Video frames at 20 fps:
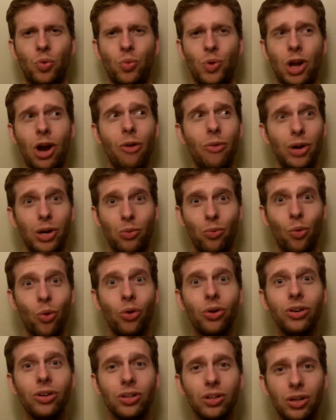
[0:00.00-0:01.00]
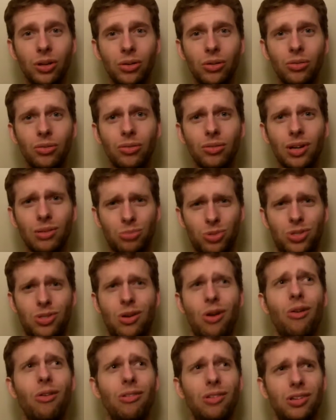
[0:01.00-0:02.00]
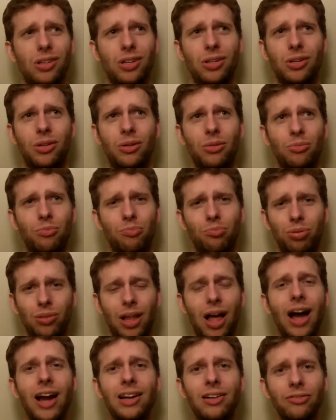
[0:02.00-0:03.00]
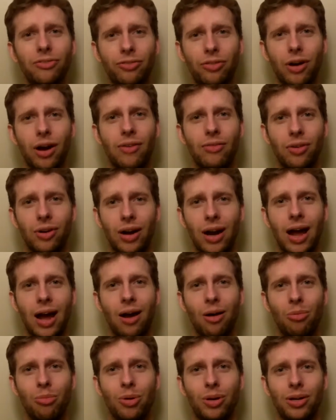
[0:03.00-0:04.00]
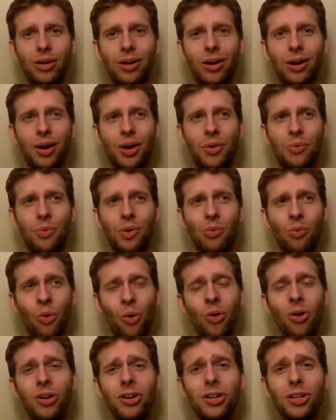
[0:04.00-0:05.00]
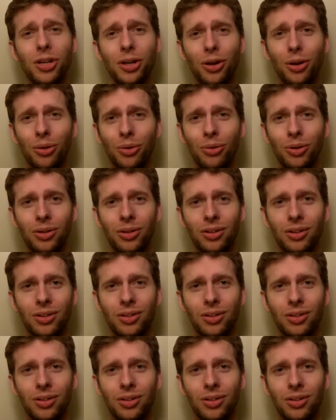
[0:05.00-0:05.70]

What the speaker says: We already warned you. I'm sorry that you're blind forever now, but we warned you.